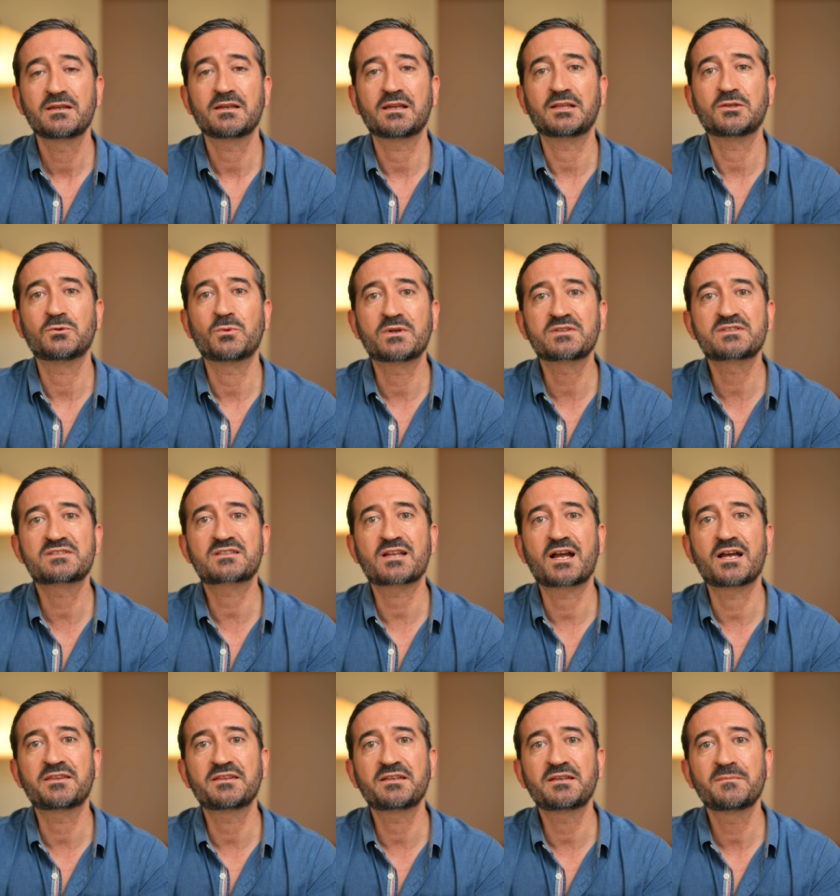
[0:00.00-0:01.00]
In one
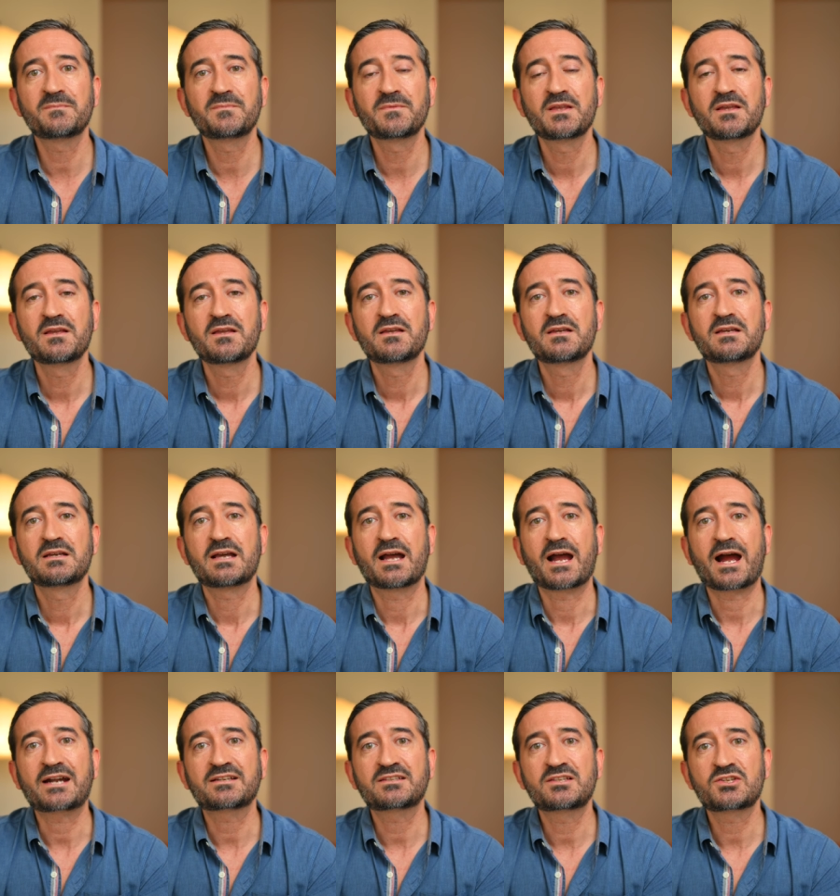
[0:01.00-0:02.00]
study,
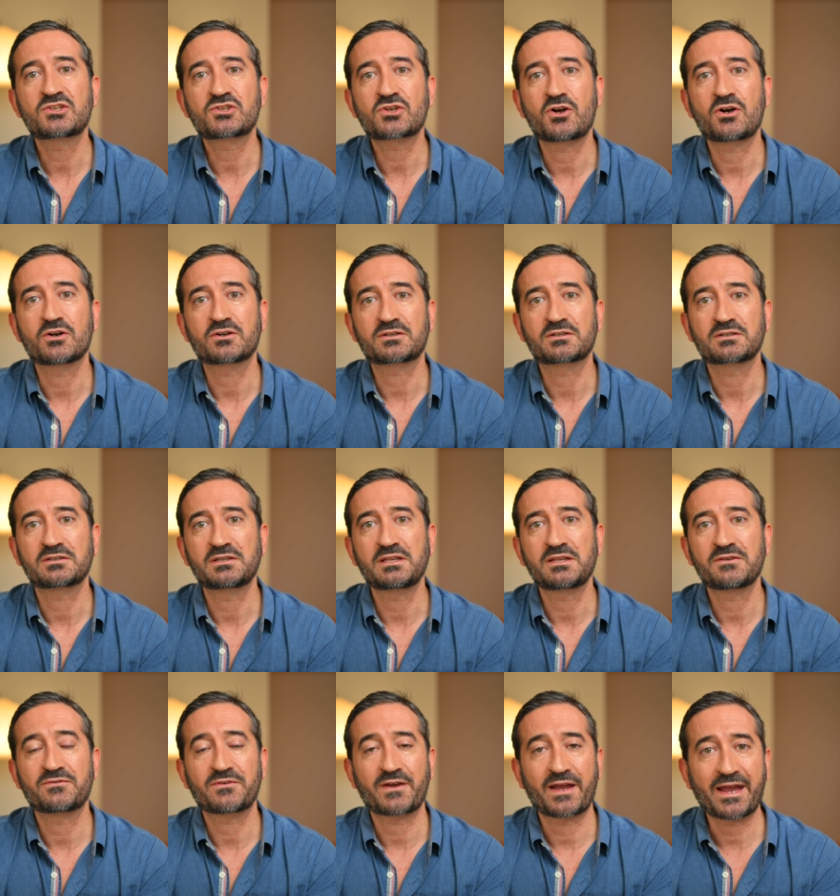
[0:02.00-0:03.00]
artichoke
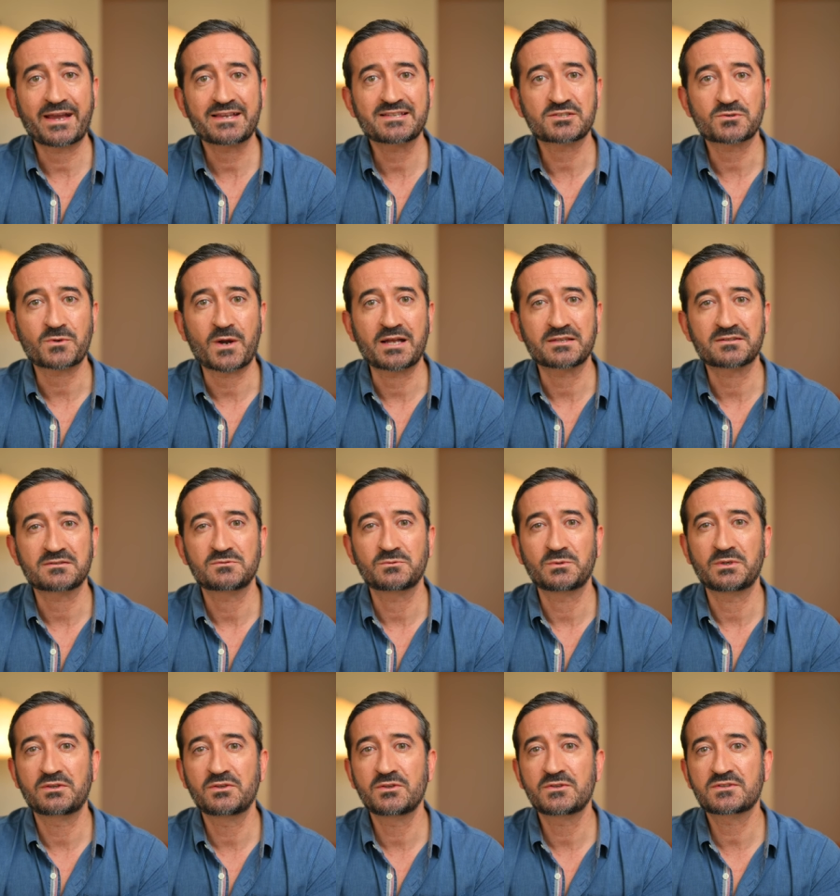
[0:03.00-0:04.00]
leaf extract
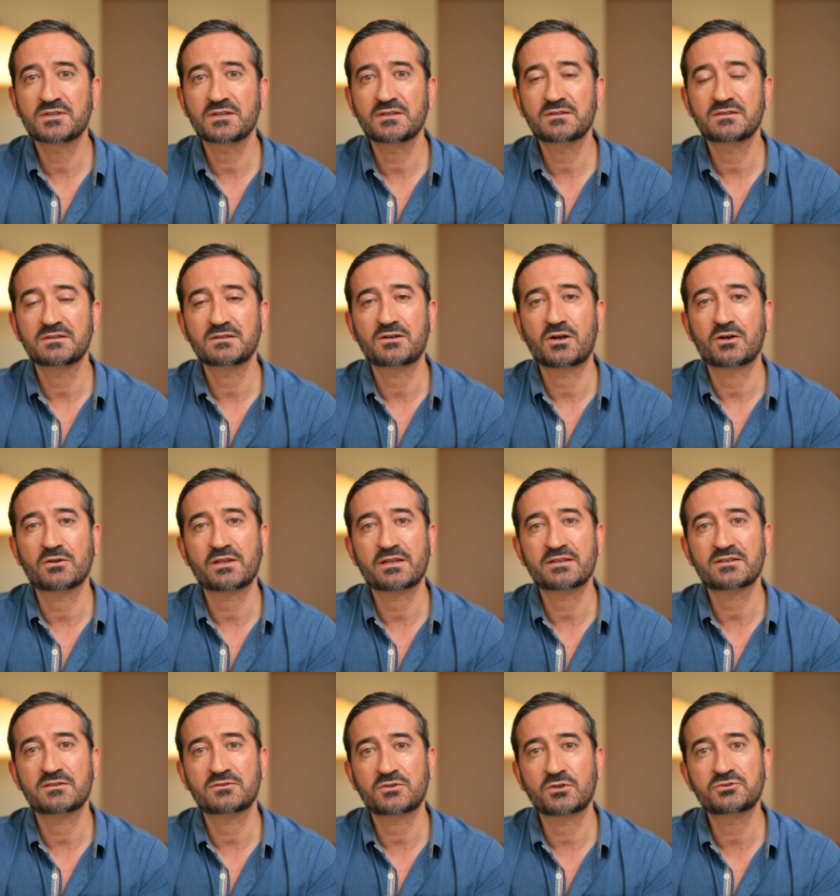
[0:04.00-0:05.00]
reduces
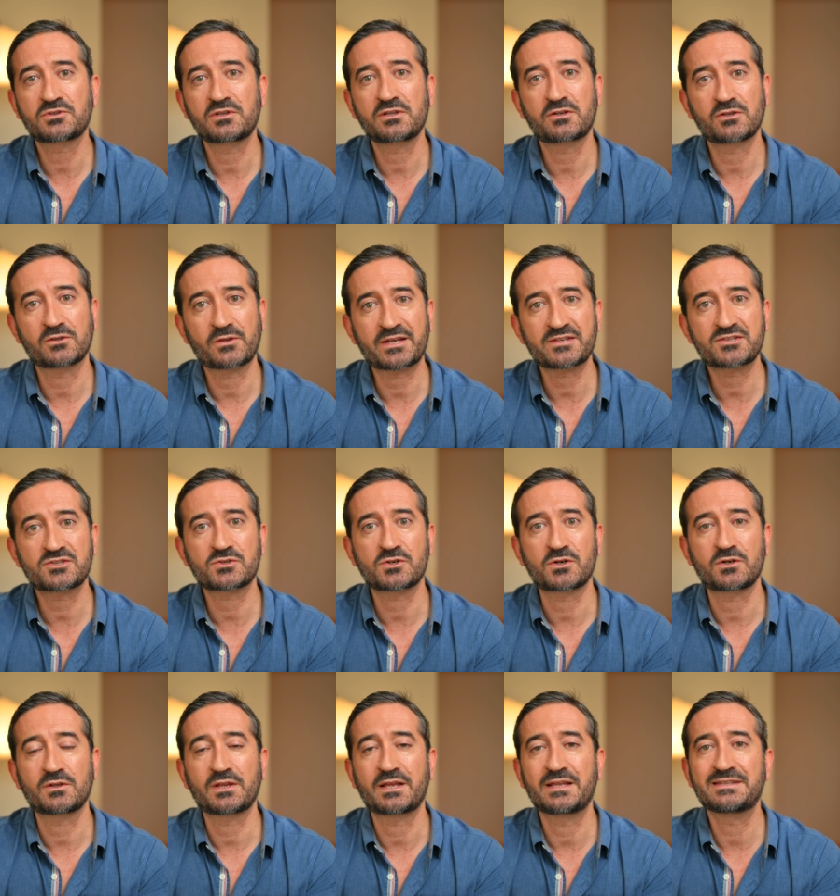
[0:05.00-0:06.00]
total
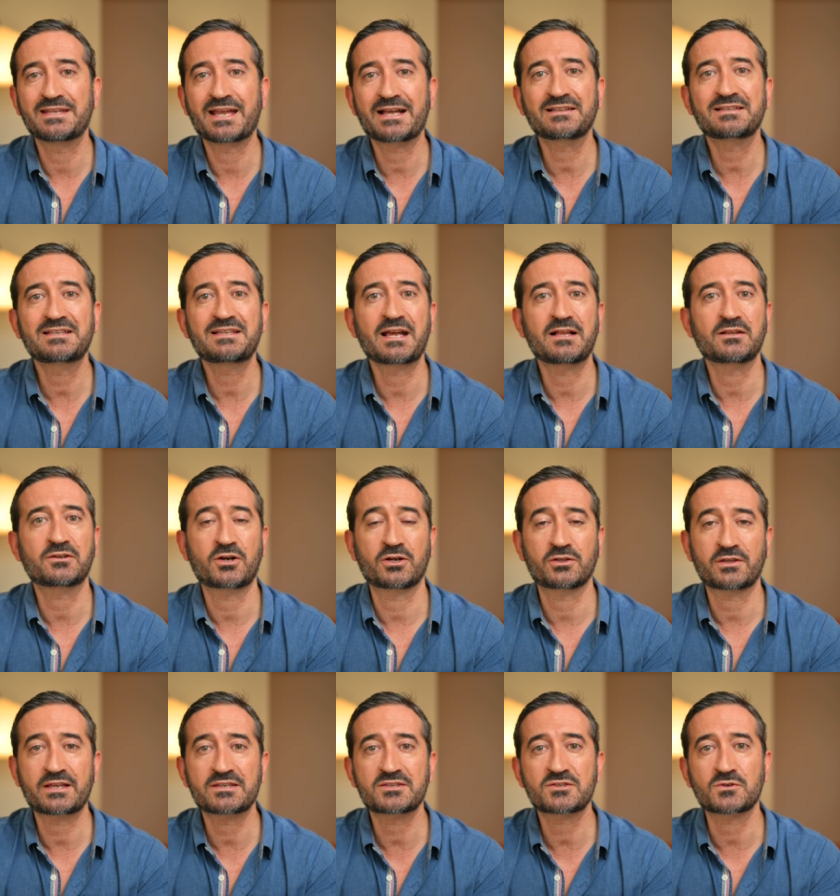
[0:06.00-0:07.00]
cholesterol and LDL
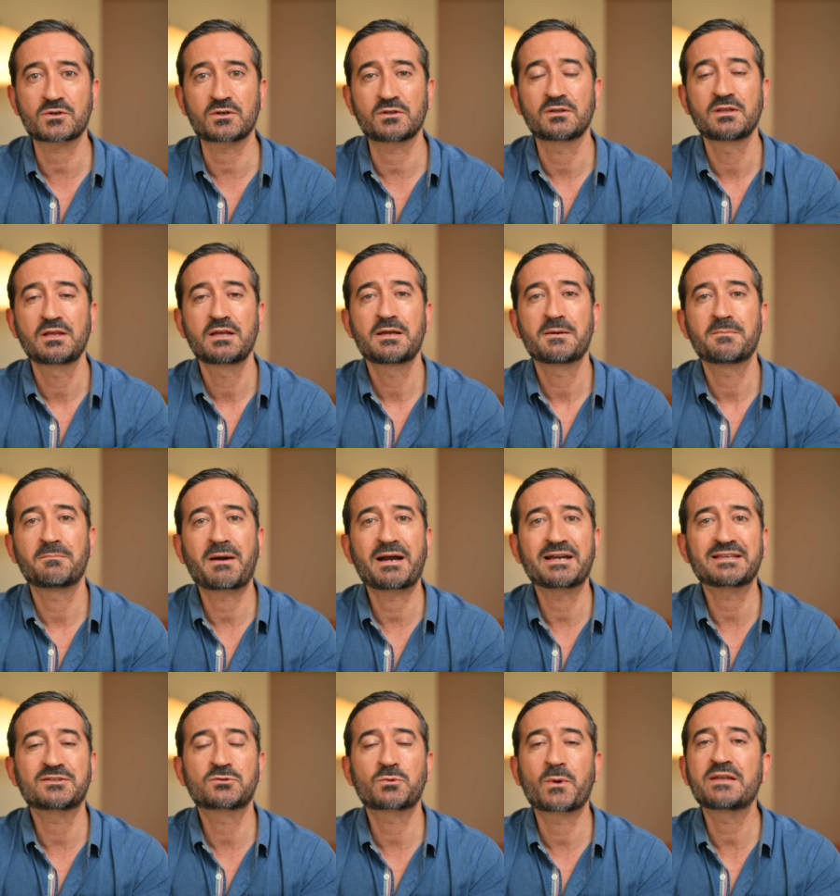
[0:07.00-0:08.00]
cholesterol
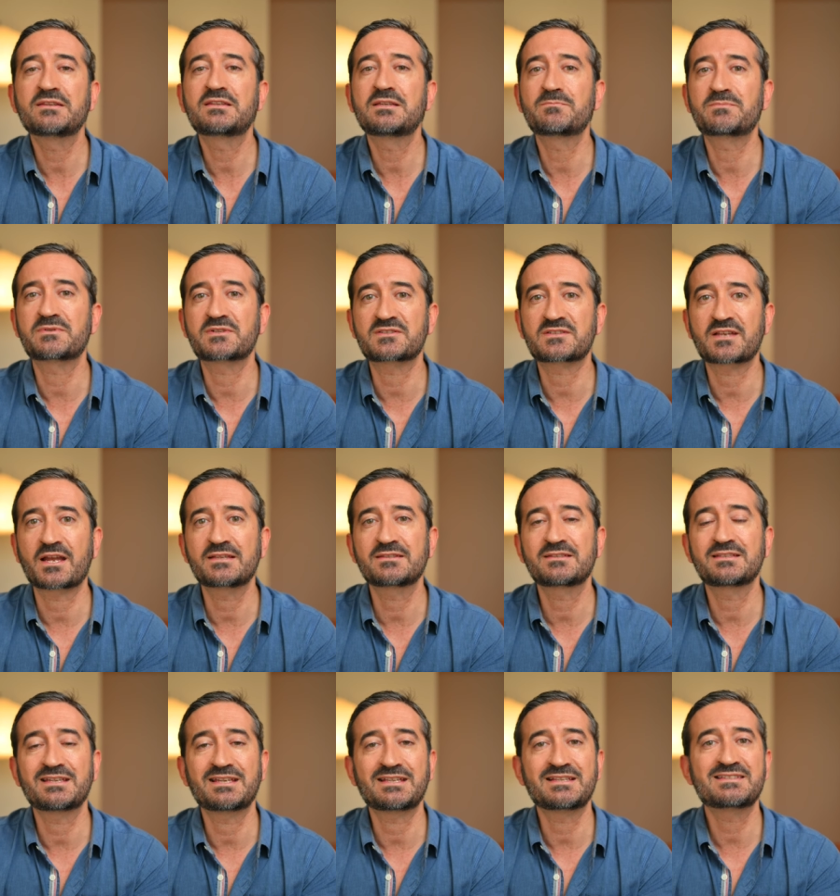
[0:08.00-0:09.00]
by
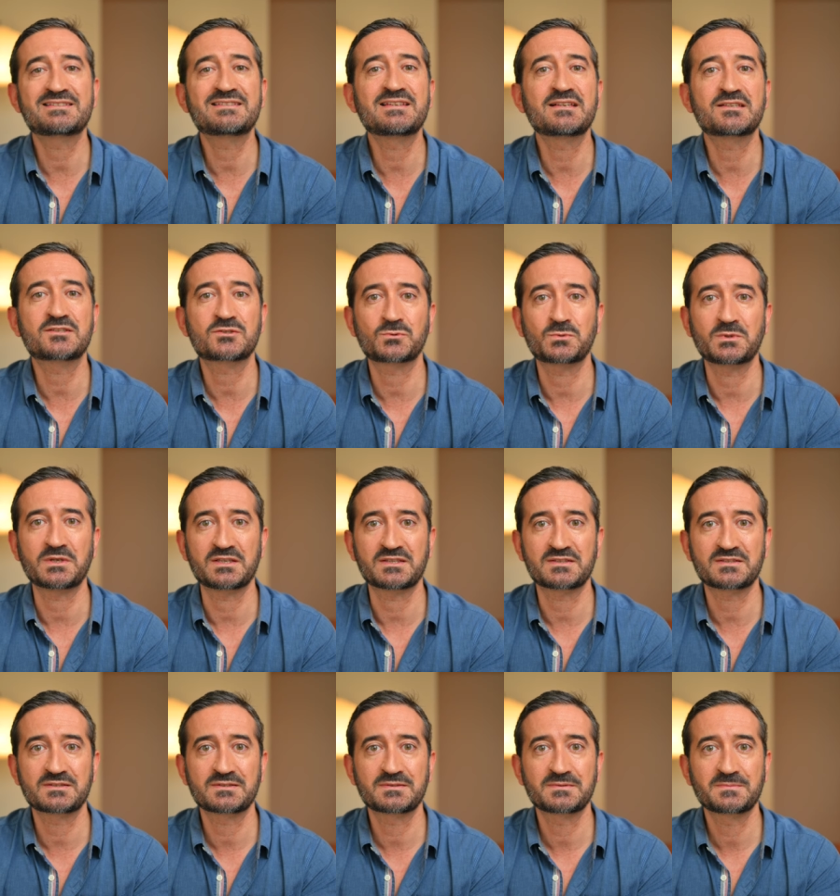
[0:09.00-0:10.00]
20% in 6
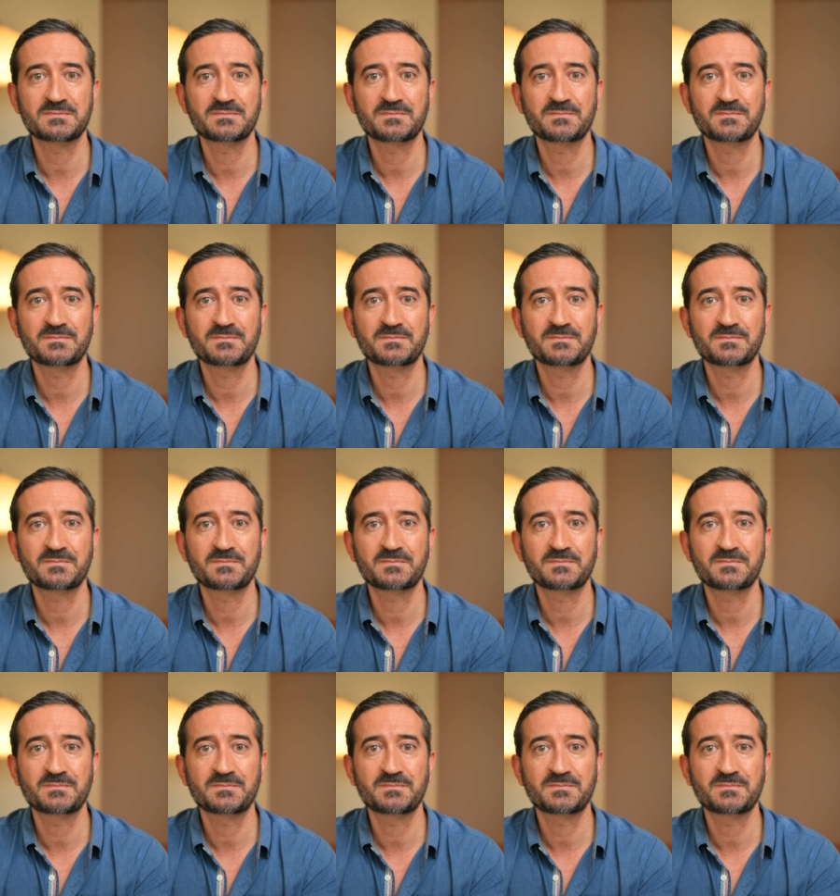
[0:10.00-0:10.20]
weeks.